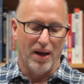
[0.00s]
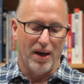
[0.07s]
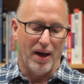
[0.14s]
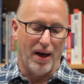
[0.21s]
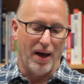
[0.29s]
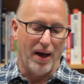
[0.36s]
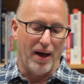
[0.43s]

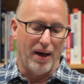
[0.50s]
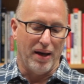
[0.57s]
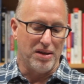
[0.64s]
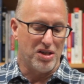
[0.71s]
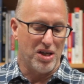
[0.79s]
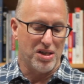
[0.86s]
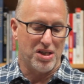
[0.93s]
Uh,
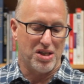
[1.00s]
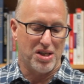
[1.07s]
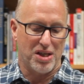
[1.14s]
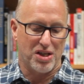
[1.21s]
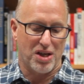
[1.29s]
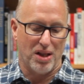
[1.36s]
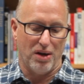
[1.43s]
Jesus
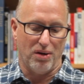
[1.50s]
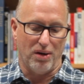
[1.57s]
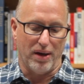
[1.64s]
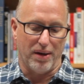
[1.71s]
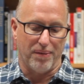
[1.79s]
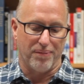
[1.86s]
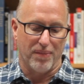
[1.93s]
says
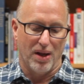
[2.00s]
clearly,